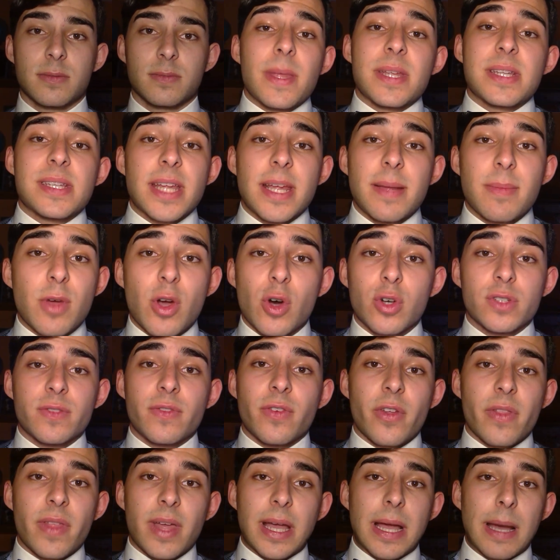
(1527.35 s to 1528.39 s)
The same goes
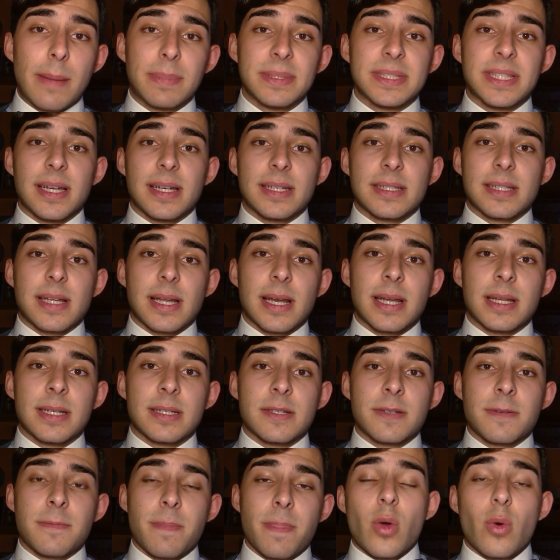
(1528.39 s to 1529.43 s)
for the capitalist class.